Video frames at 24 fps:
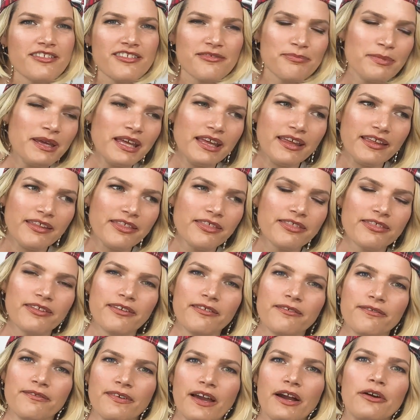Smith,
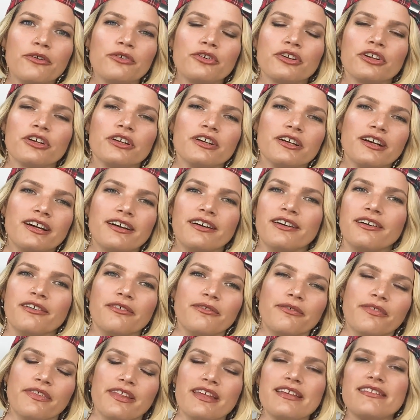founder
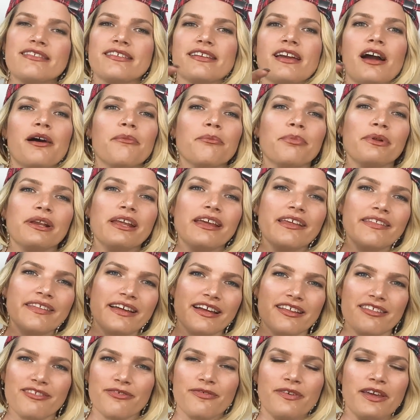of this company
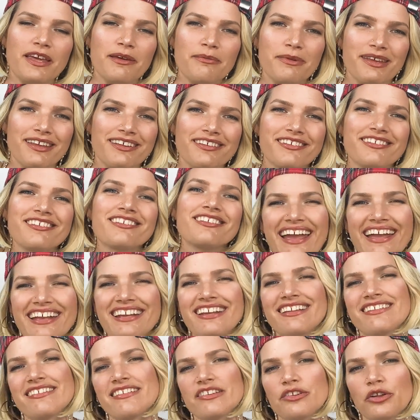that's famous, and
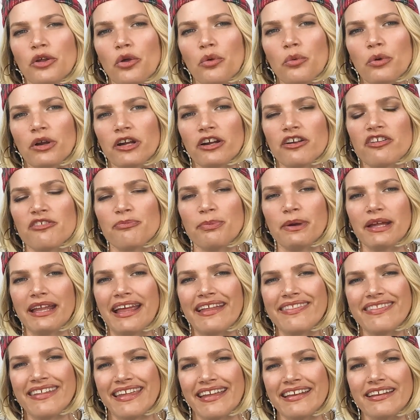it still works, but
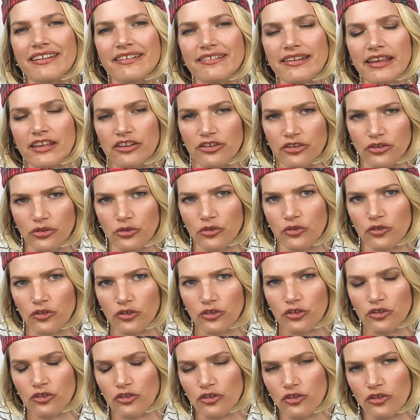at the end of the day,
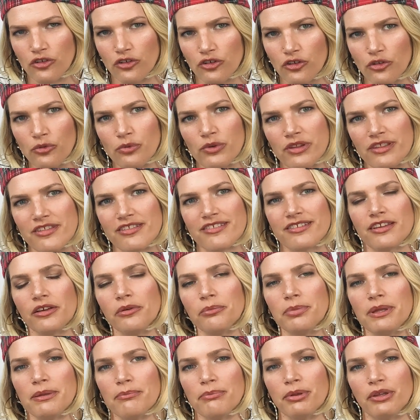you would still
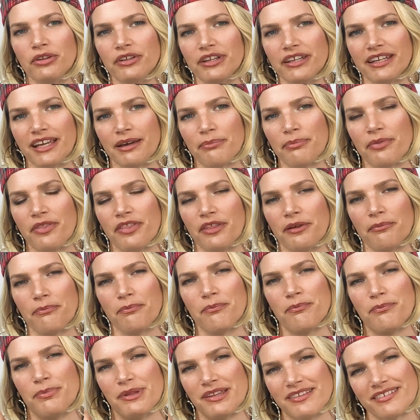be building up the
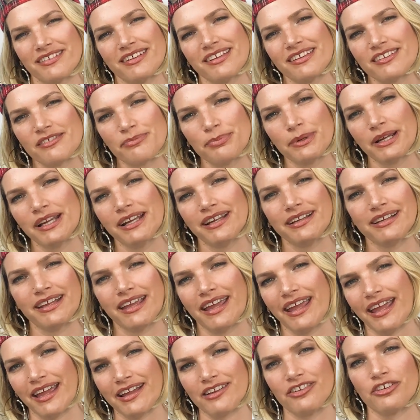business brand
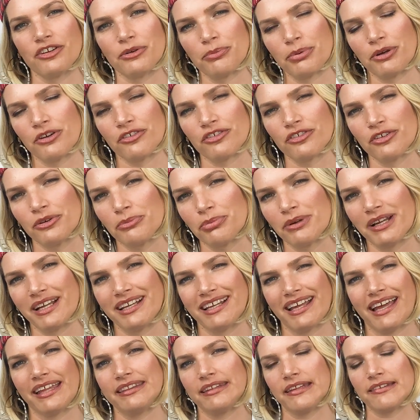and your personal brand
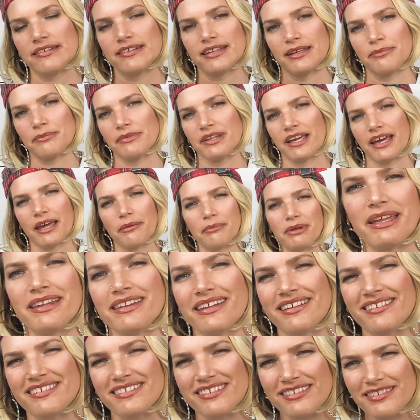at the same time. And
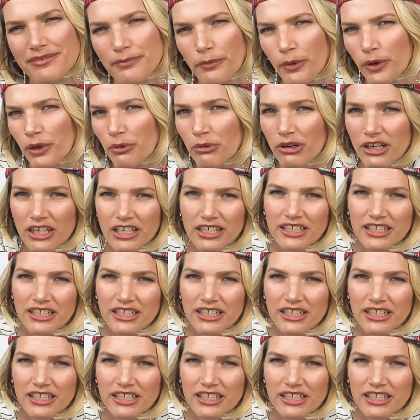that's just more work.